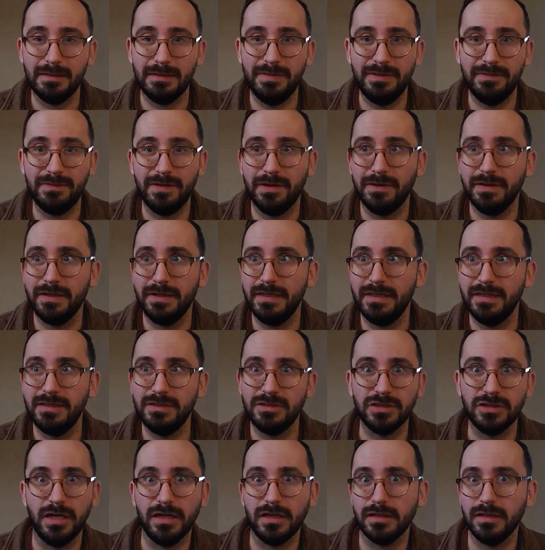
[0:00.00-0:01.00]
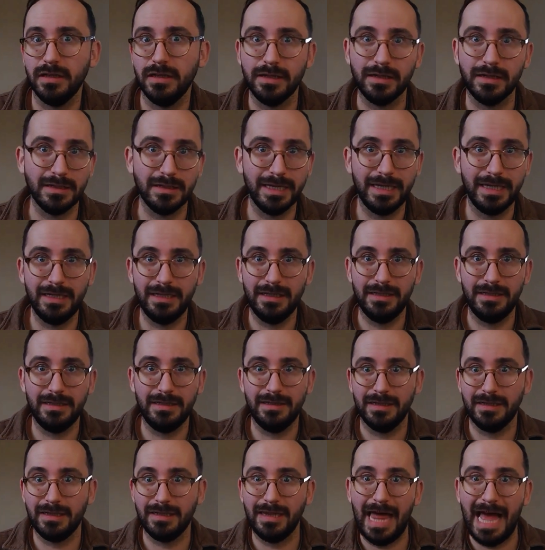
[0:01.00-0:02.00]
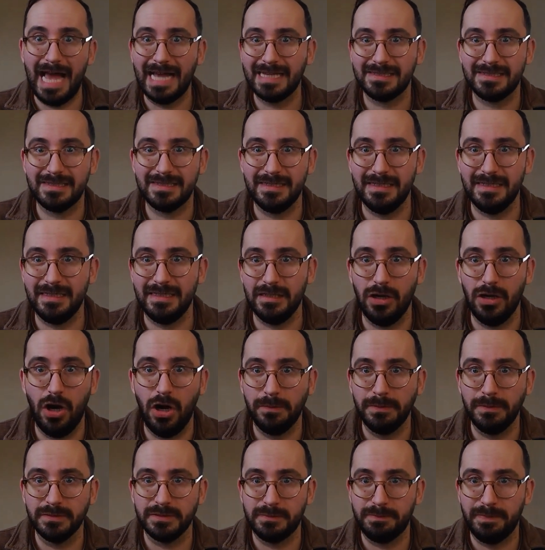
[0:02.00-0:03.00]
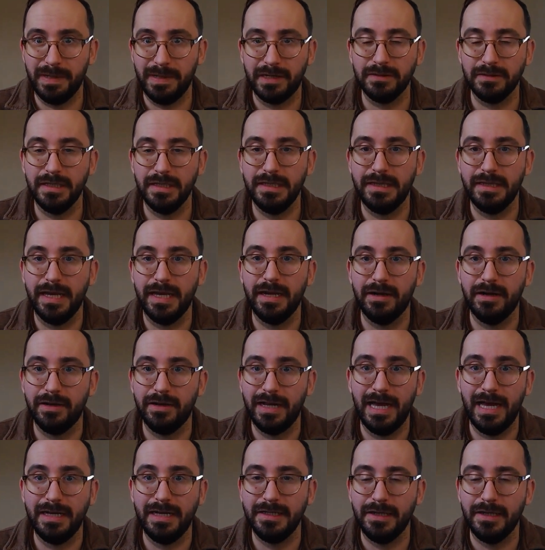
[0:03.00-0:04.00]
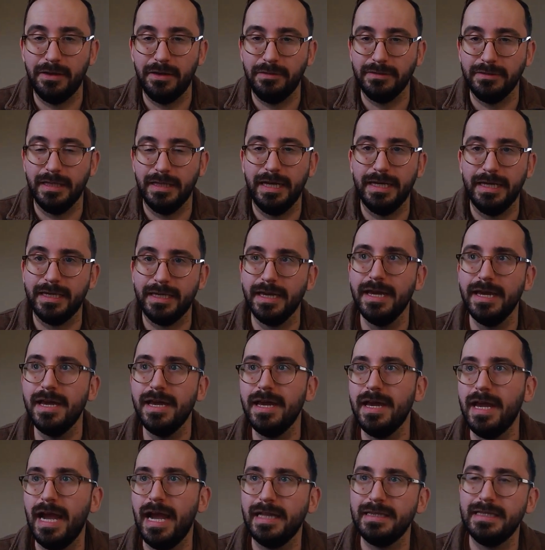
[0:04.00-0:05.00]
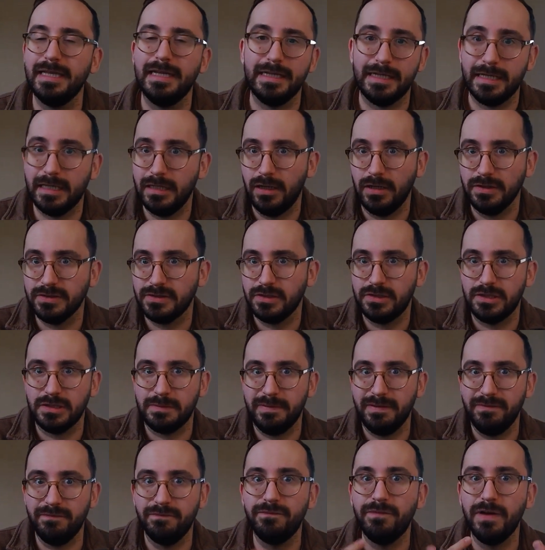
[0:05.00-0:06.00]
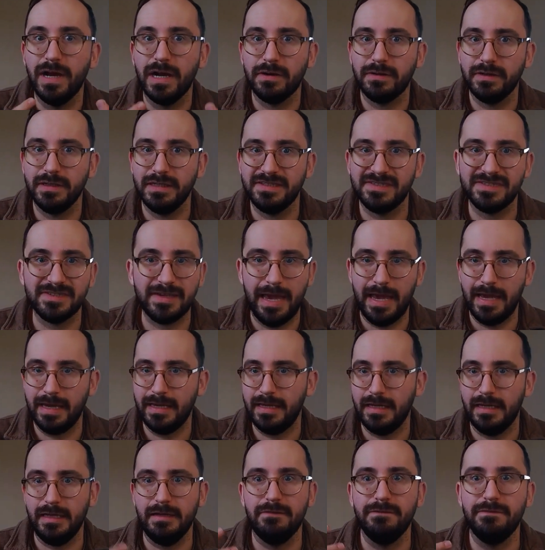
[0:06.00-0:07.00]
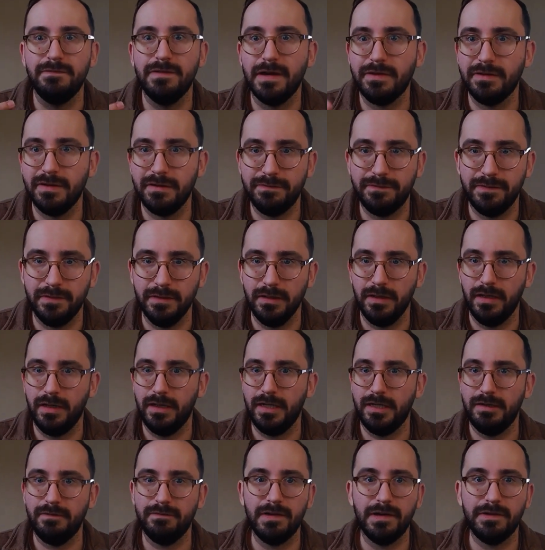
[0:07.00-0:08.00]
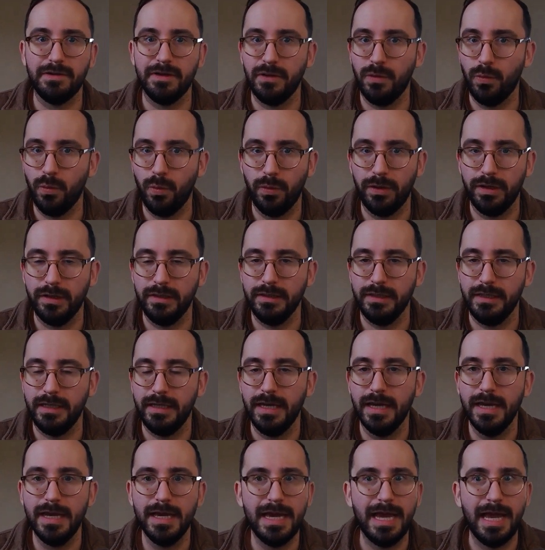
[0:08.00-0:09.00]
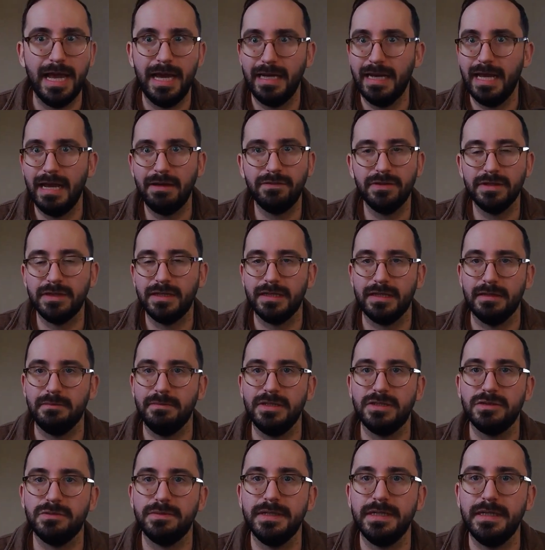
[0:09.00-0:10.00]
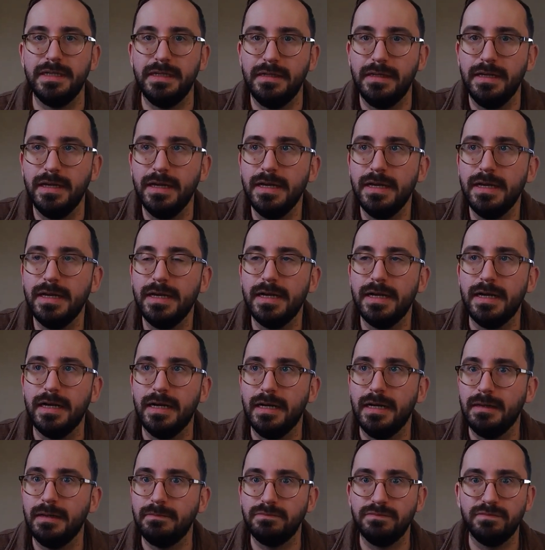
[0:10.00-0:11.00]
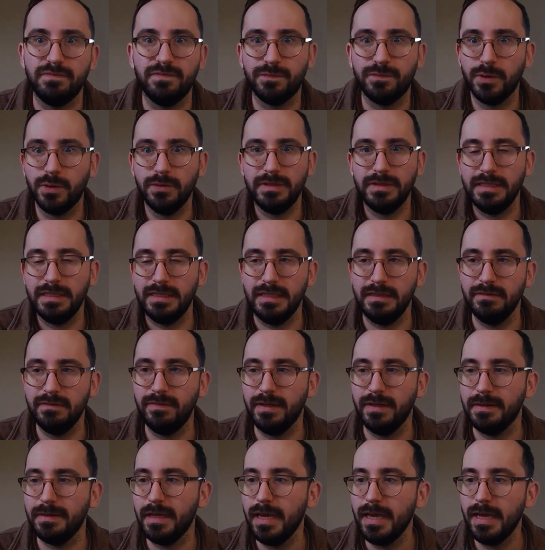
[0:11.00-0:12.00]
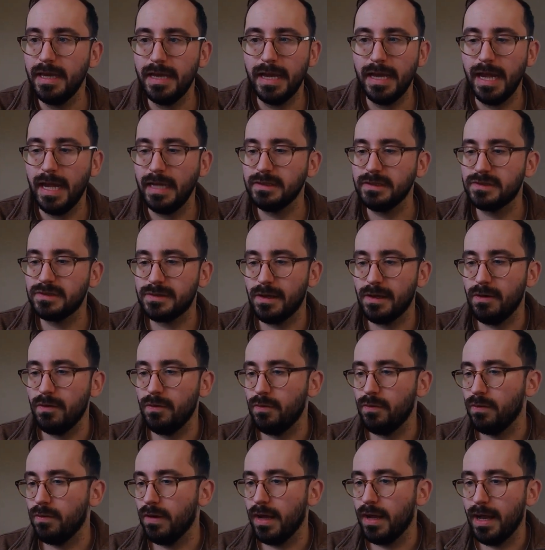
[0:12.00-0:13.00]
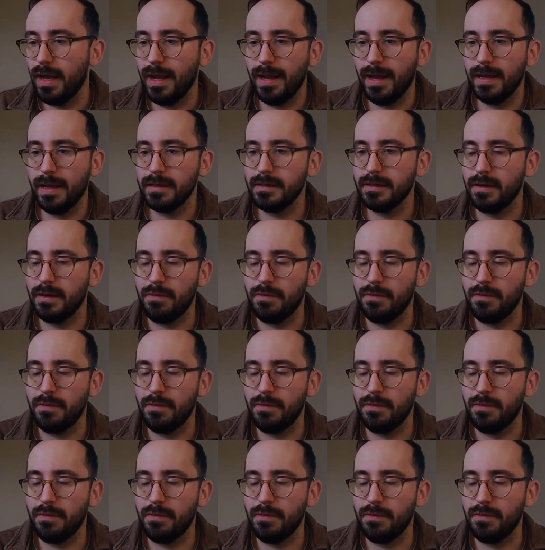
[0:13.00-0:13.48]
can be very John Claude Elena, classy, almost barely there, Hedionne like. And then it can also just be very skanky and very full on and very oily and everything in between, fruity even. And so, you